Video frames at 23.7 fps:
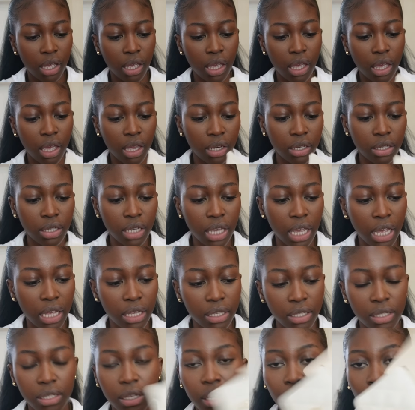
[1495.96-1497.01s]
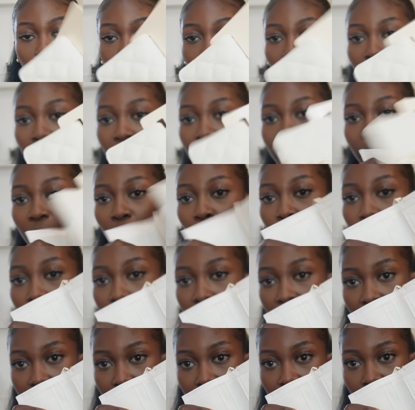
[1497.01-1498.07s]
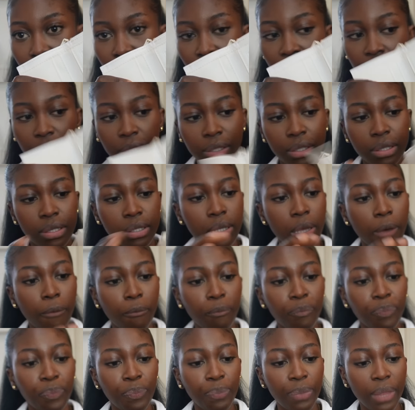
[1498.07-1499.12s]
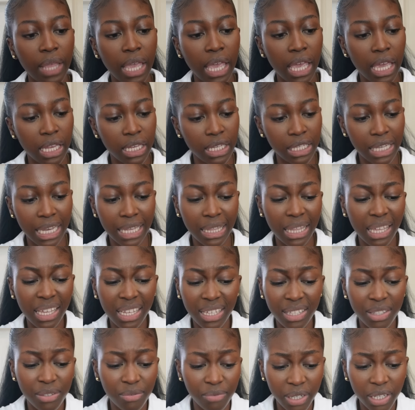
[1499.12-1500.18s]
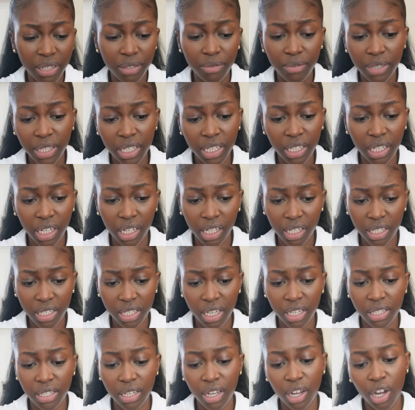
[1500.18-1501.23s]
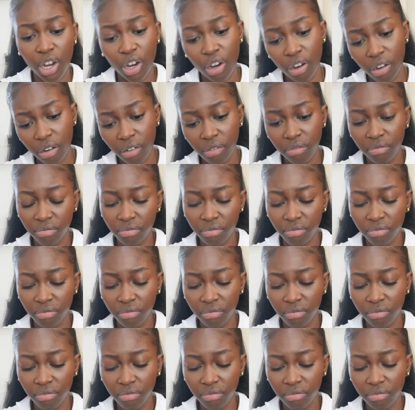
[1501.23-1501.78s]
and it has a couple of compartments. And I think it's really, really nice. As a girl,